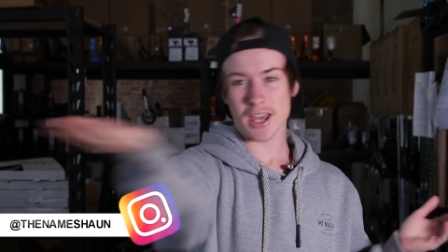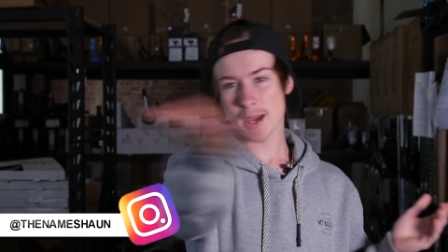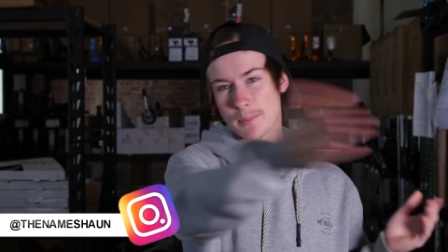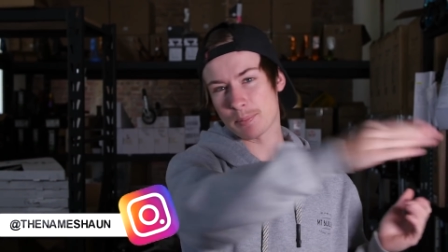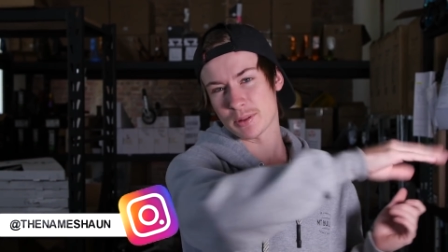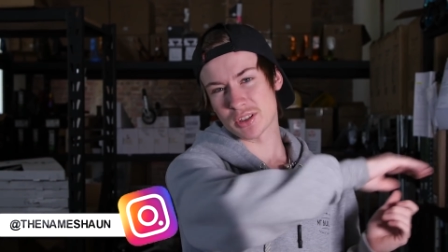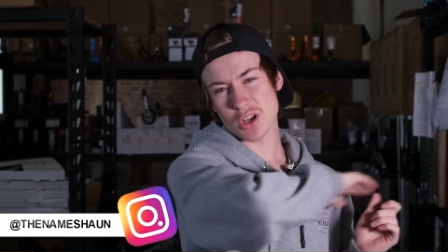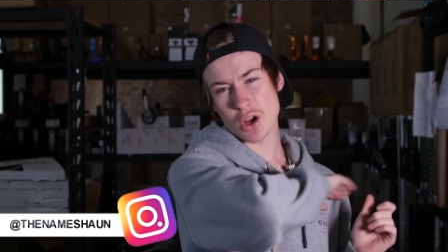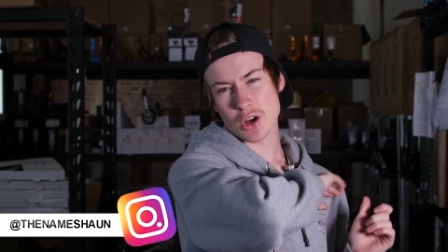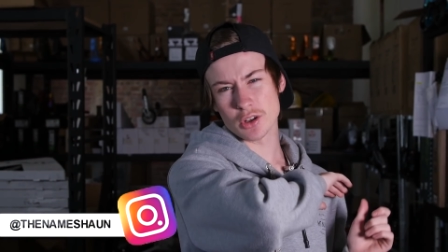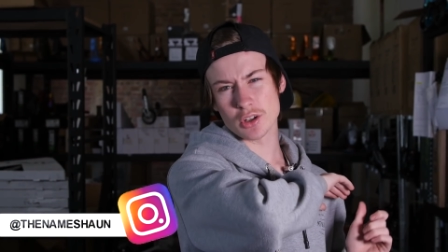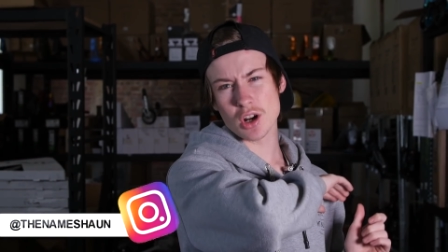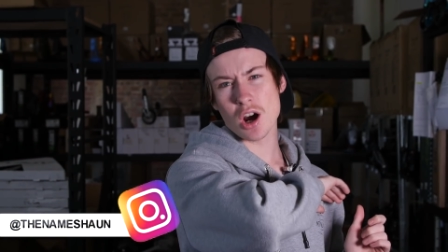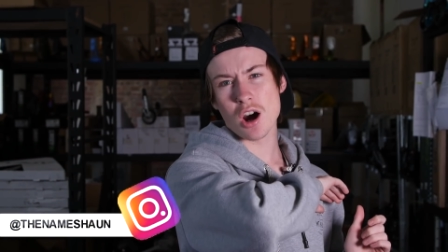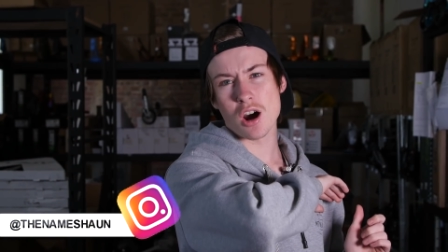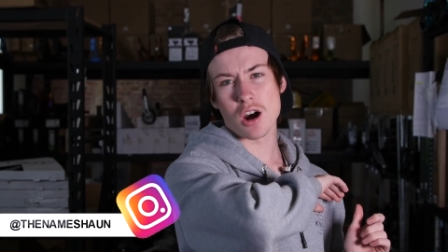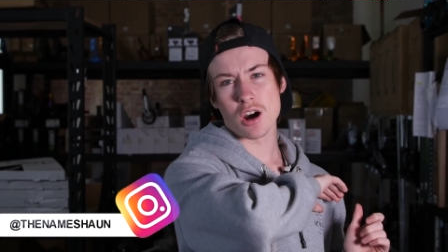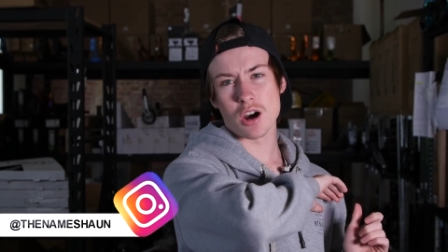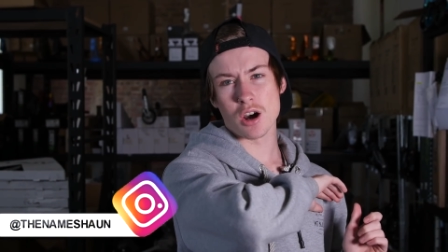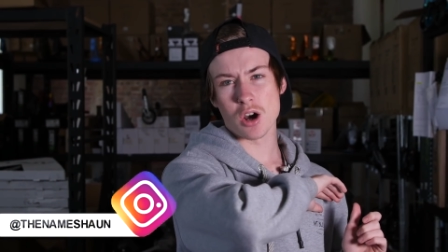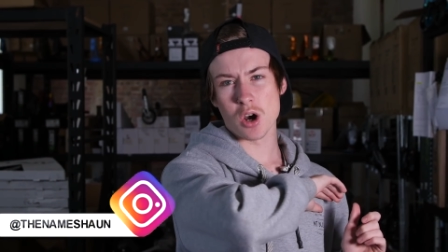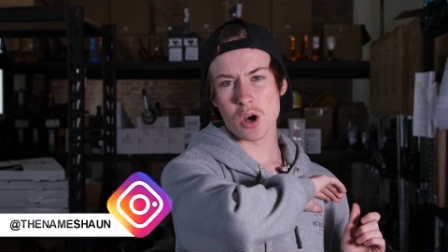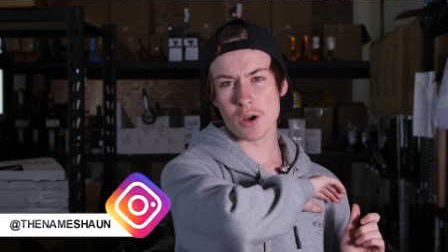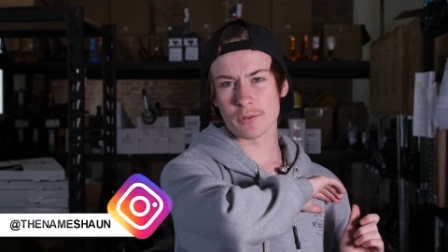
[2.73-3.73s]
episode
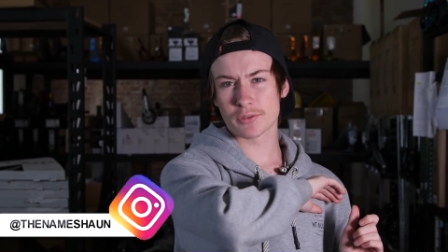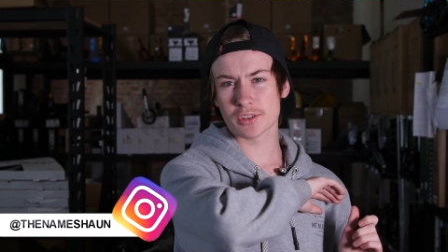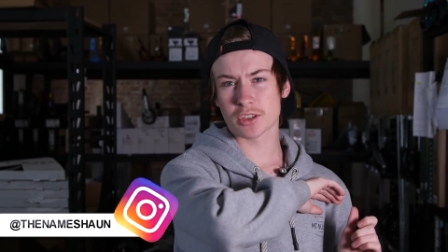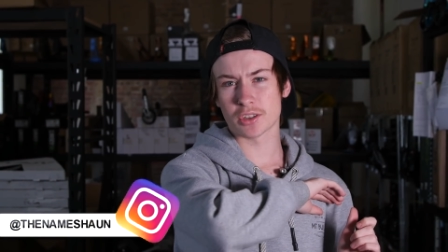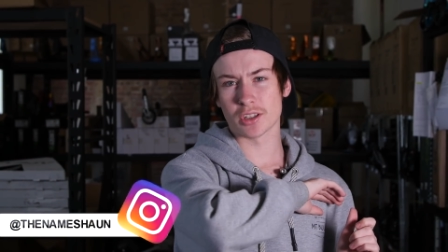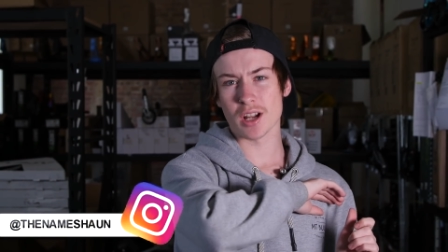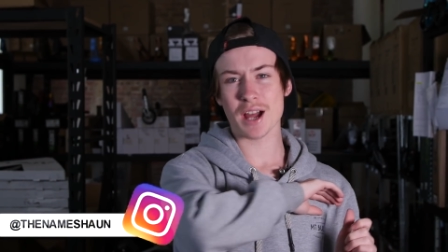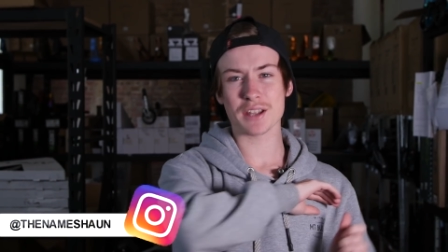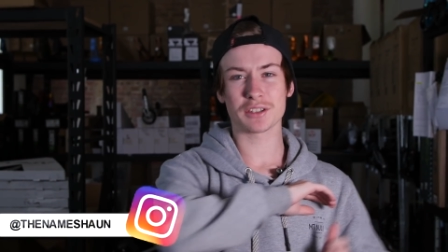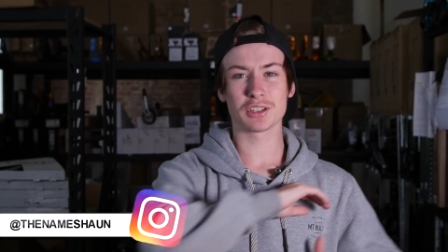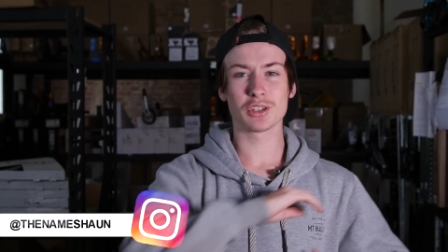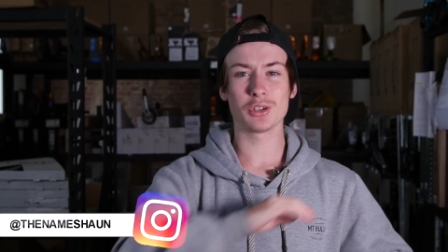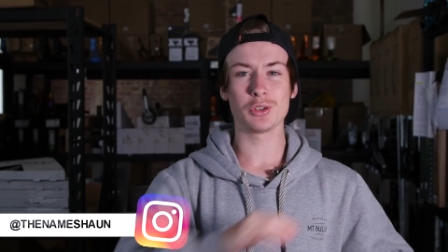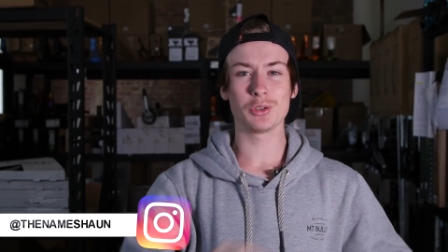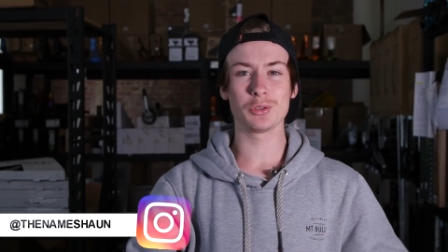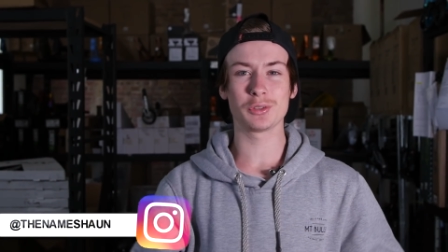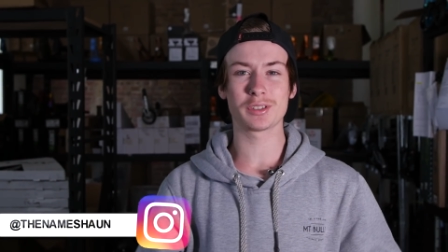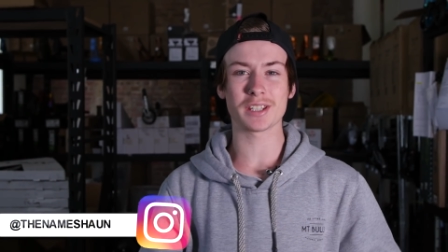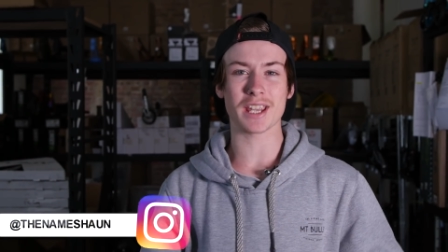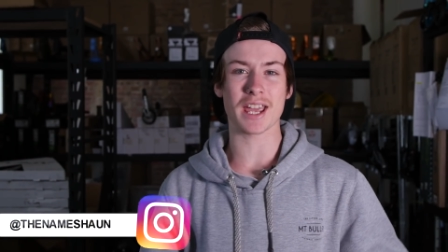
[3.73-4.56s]
of Scooter Hut News,